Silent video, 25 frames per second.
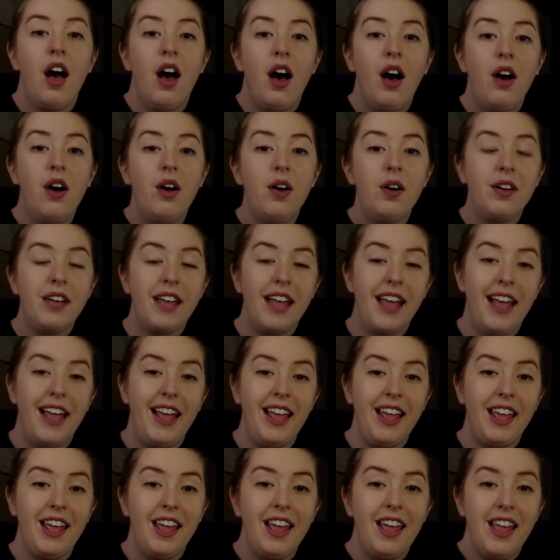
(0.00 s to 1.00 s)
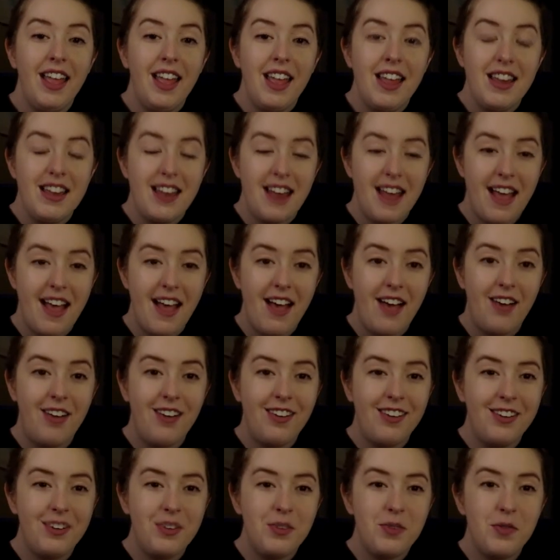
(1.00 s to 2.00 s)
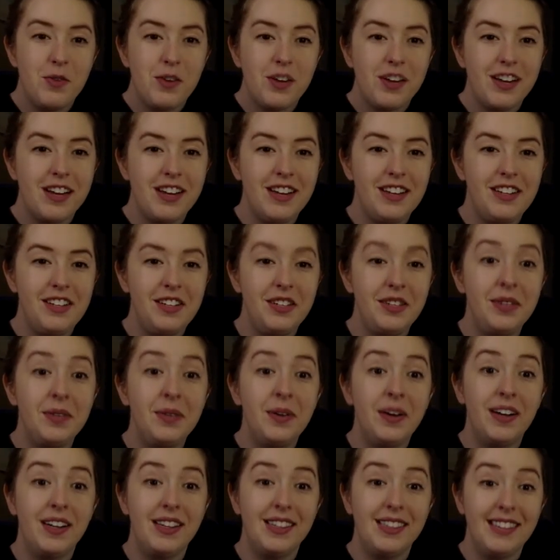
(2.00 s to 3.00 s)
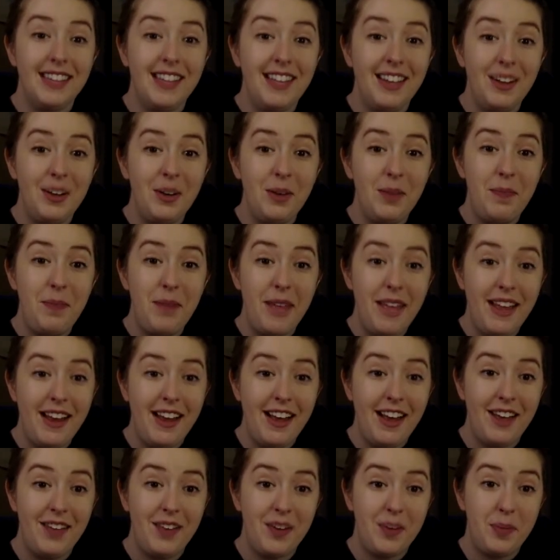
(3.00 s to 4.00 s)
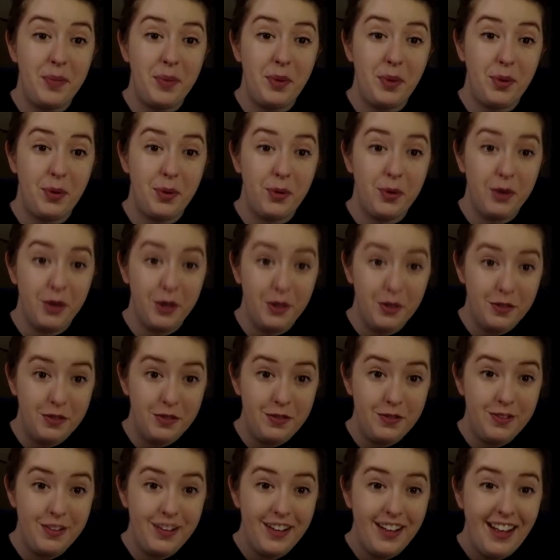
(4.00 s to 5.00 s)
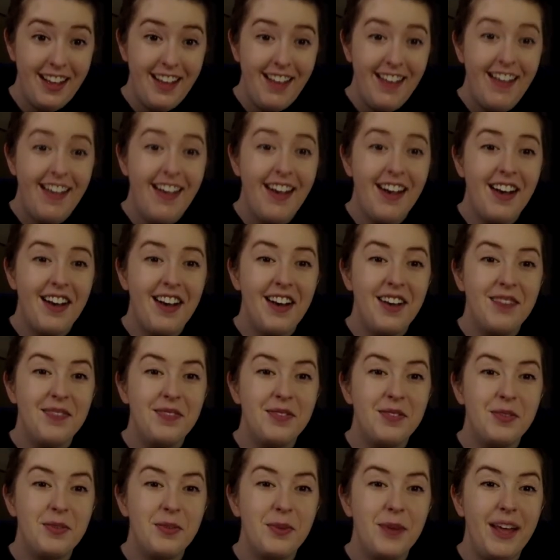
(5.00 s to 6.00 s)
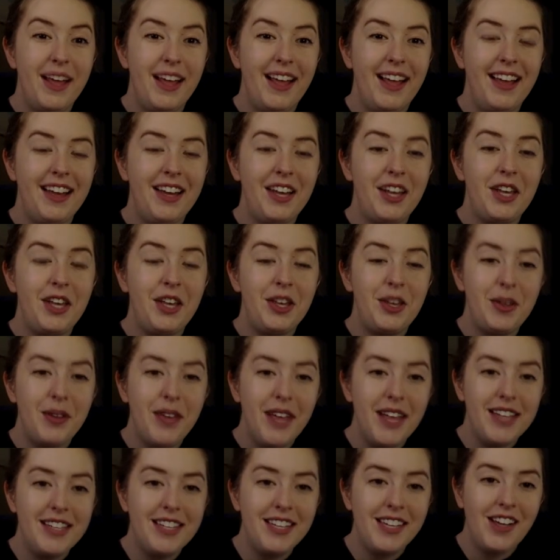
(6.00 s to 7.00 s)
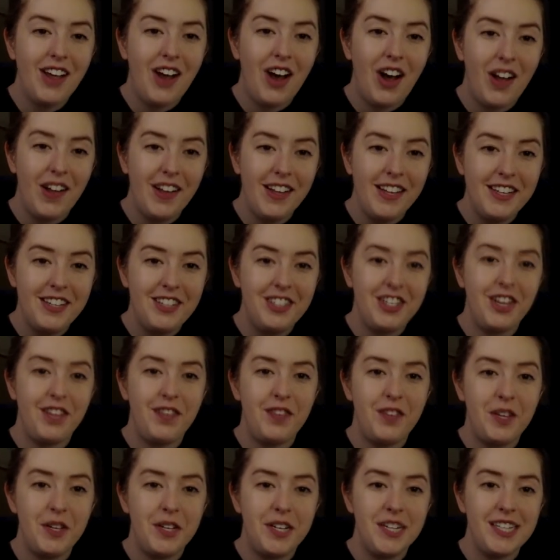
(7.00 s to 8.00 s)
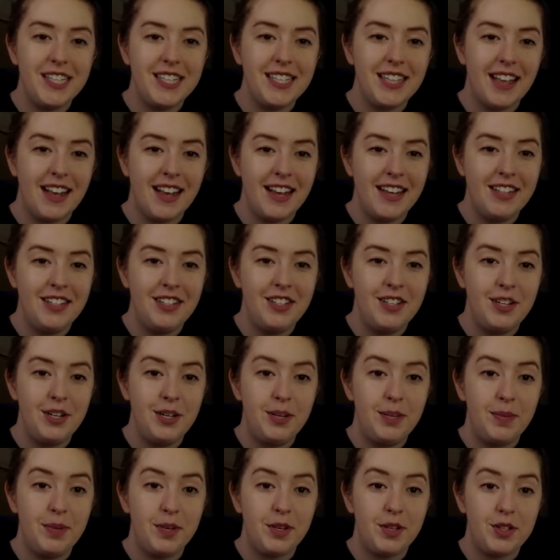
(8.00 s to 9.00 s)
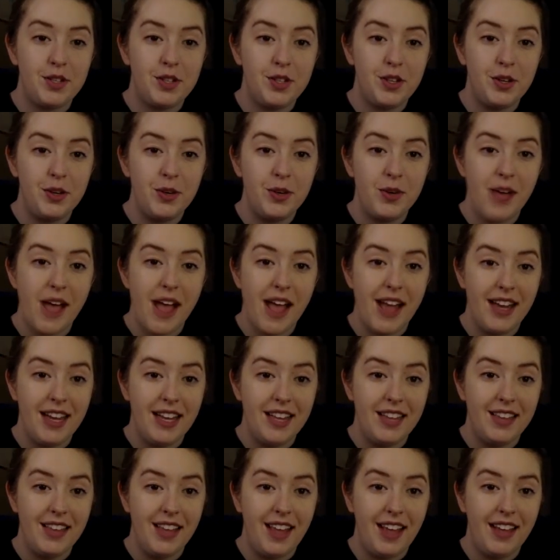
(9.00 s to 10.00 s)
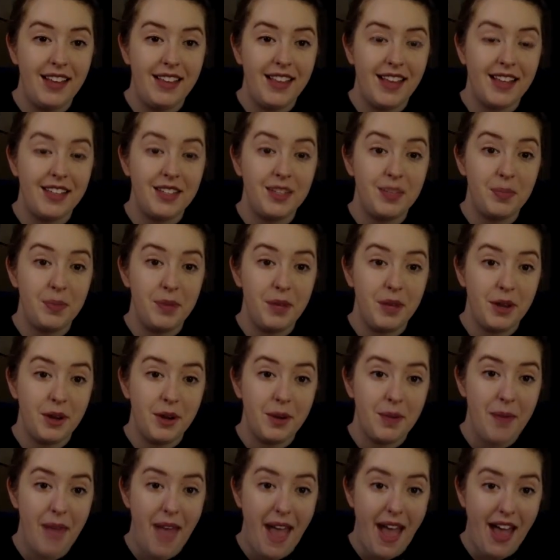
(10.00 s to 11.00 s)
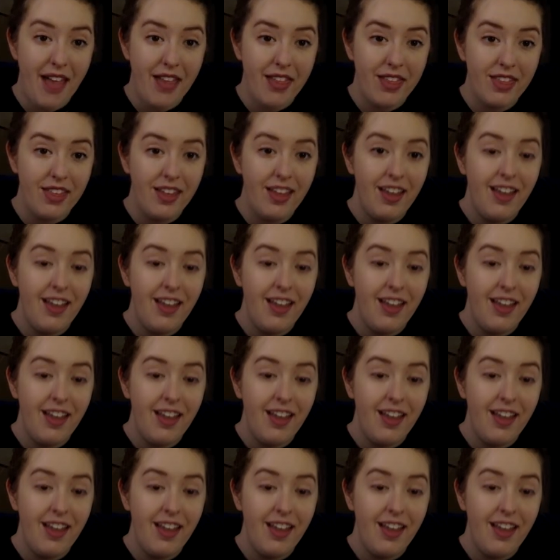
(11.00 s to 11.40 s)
Okay, now we're going to do a little bit of a proof. When you get to college, if you decide to pursue anything that's pure math,